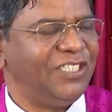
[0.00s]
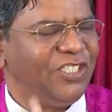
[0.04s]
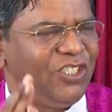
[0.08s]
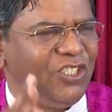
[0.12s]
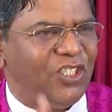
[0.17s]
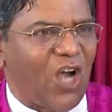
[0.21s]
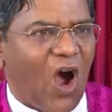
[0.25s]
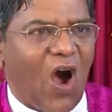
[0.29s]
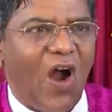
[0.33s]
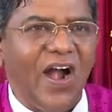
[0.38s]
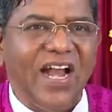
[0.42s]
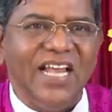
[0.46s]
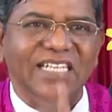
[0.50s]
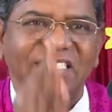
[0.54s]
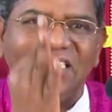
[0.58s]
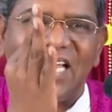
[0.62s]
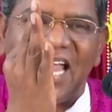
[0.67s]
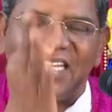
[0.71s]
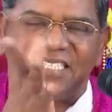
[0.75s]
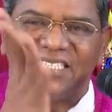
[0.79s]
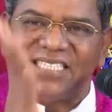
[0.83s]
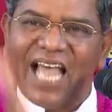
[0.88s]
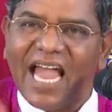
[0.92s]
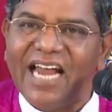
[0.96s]
John is
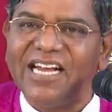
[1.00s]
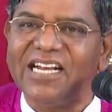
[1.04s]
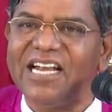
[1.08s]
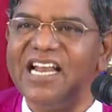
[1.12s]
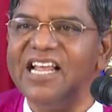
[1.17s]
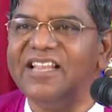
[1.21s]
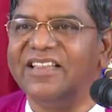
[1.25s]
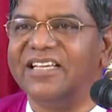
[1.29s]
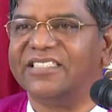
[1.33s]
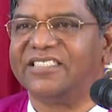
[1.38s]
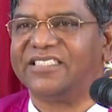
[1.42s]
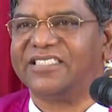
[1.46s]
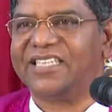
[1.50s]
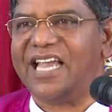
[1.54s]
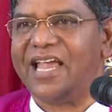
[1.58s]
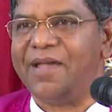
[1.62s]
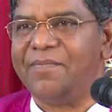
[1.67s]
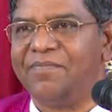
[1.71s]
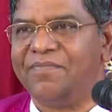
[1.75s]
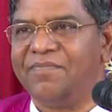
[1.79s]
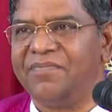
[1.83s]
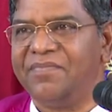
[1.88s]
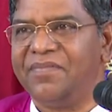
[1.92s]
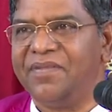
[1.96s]
exactly the
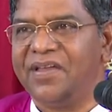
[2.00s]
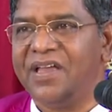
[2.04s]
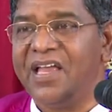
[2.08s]
same.